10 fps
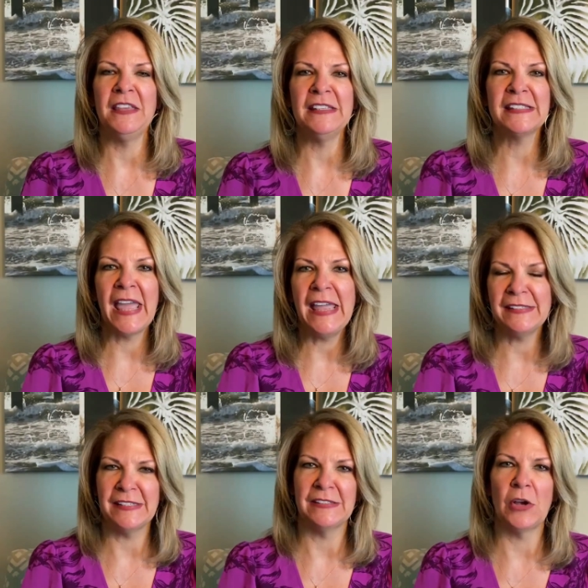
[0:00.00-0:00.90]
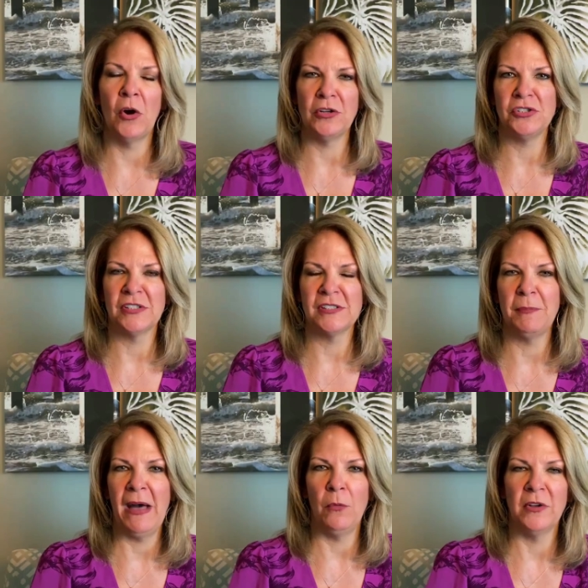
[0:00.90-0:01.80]
These cases aren't just
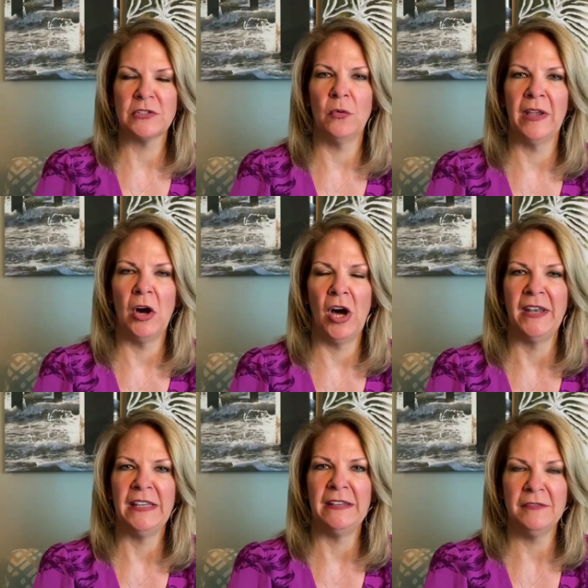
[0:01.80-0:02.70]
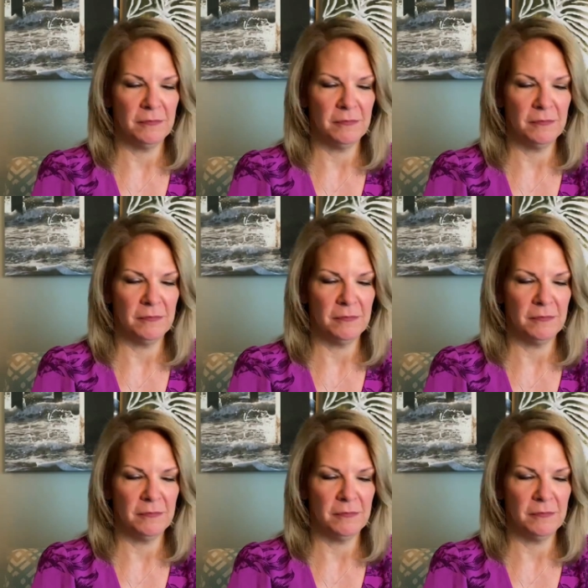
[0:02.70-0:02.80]
about what's going on in,